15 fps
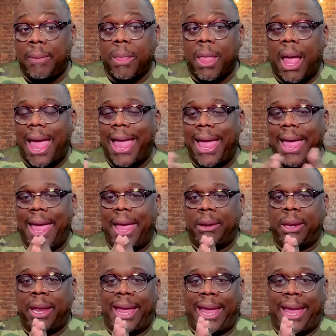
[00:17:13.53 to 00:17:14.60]

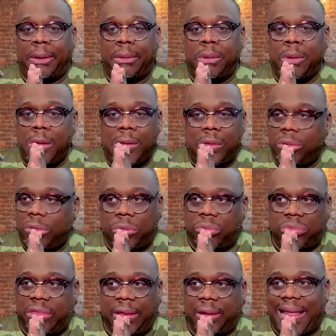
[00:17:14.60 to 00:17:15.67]
And
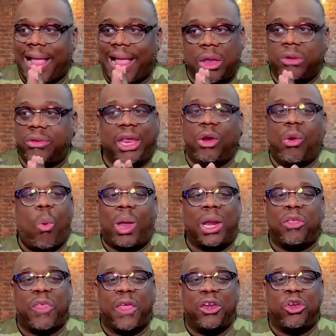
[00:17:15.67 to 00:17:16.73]
they don't want
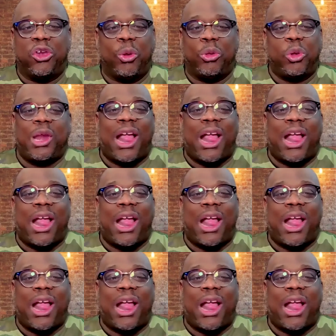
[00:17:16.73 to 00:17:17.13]
anything to do with you.